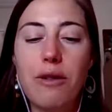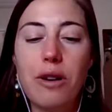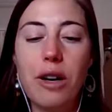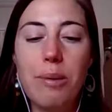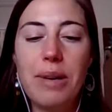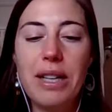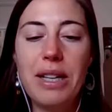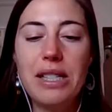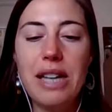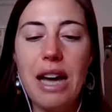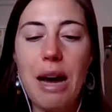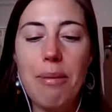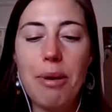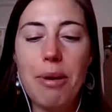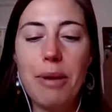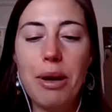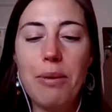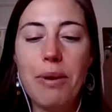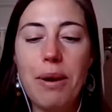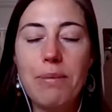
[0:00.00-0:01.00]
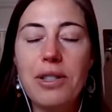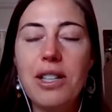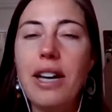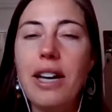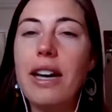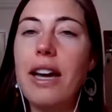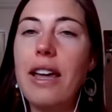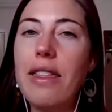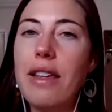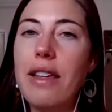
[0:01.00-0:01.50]
freebies tab on my
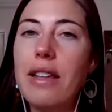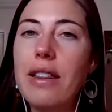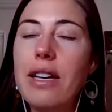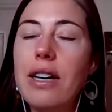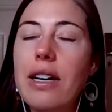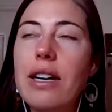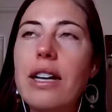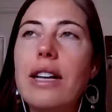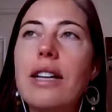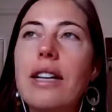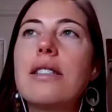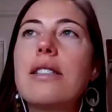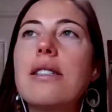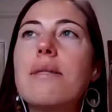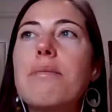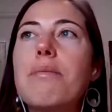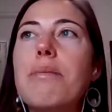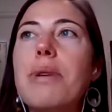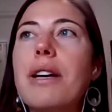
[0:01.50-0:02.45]
website, I think that it is.